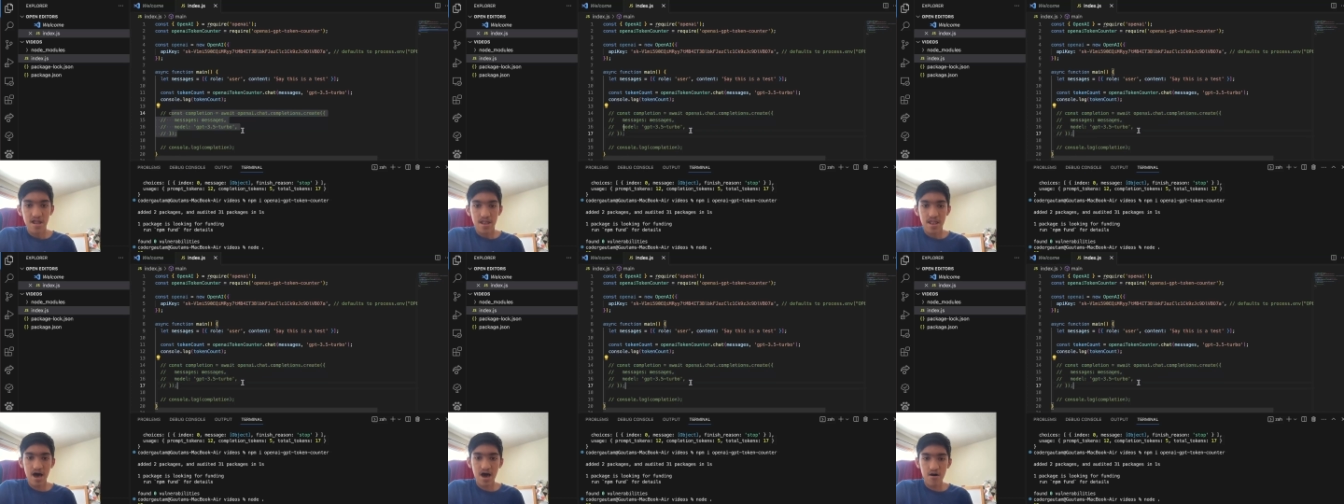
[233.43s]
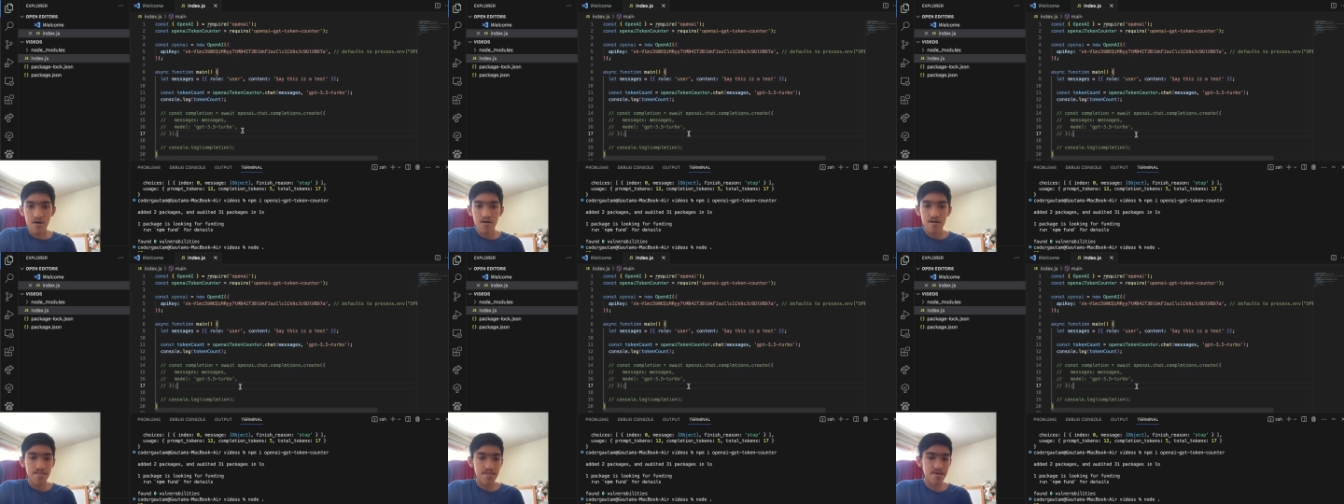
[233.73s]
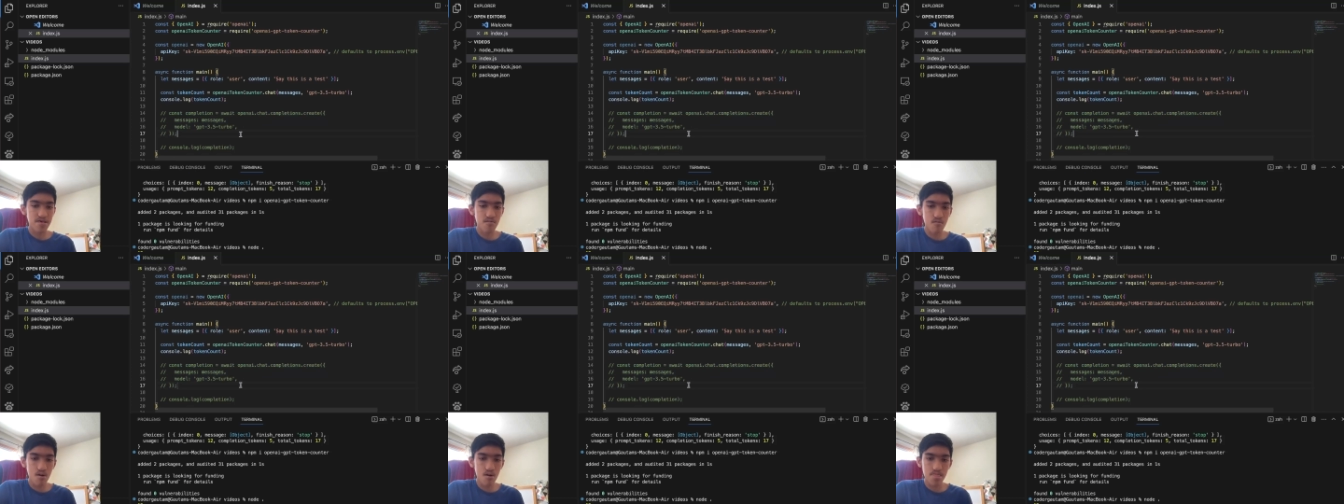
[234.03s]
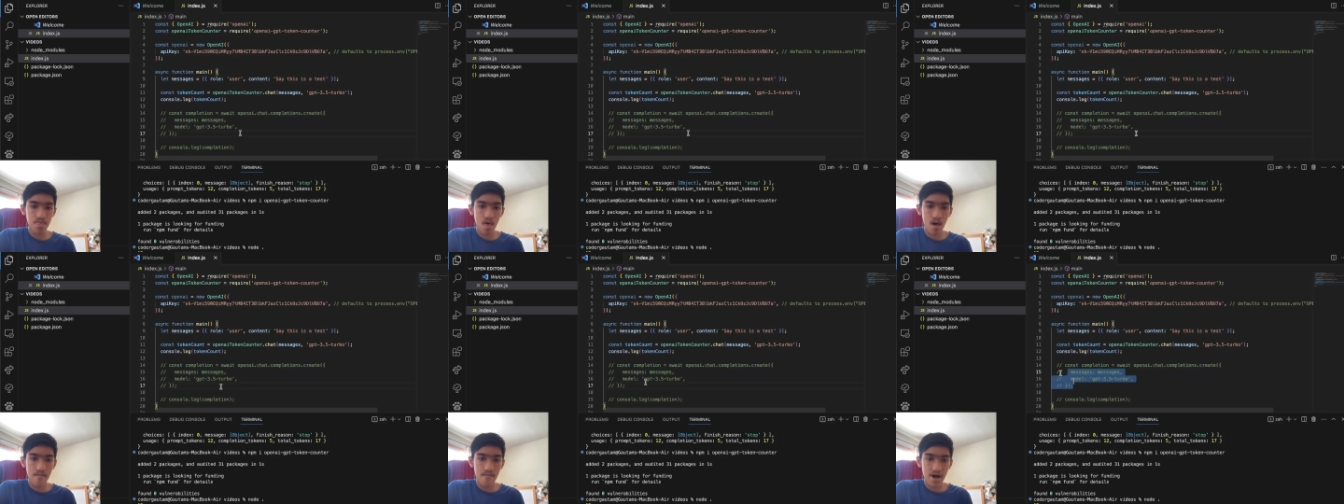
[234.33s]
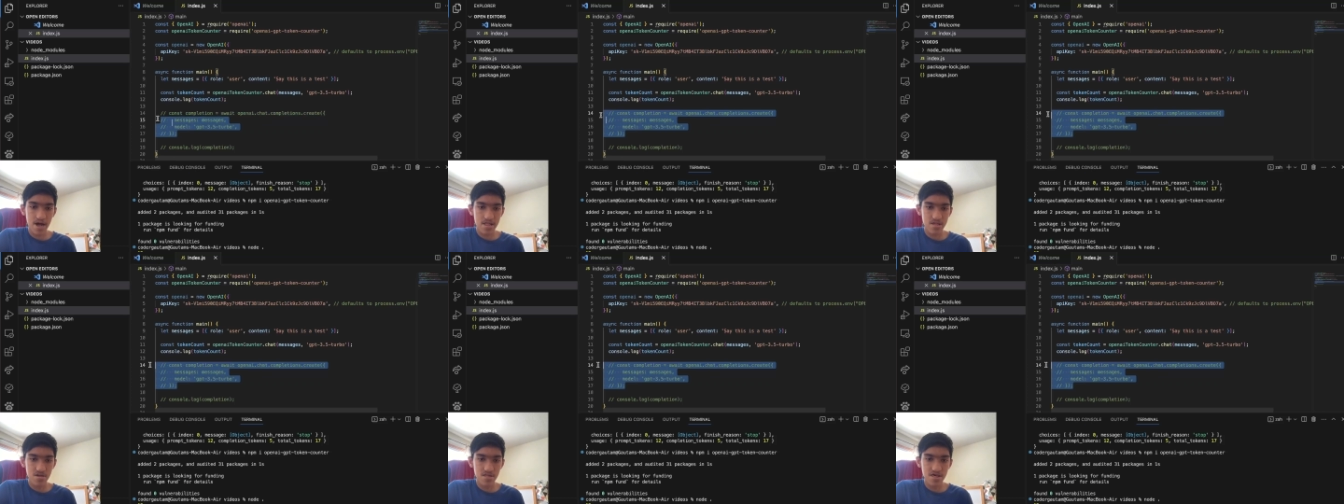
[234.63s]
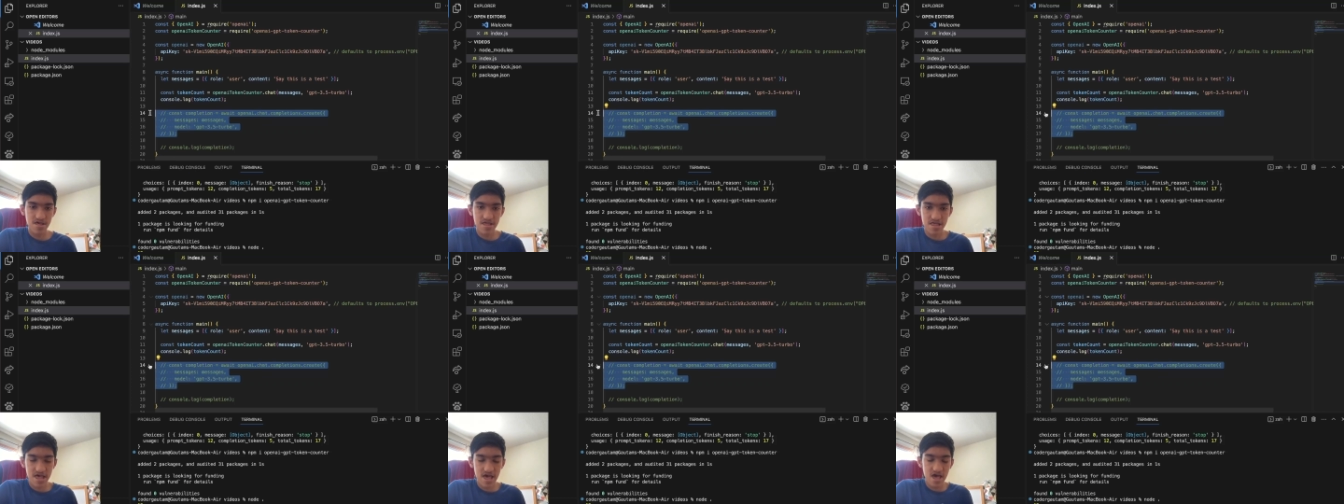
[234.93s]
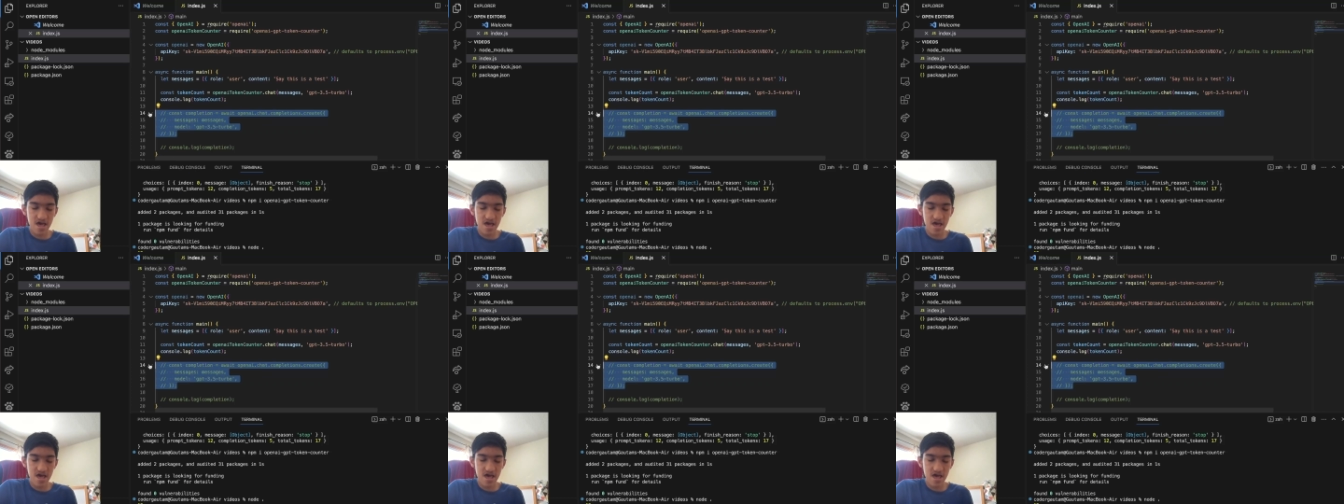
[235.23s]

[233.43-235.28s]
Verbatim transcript: Now, there's one drawback to this,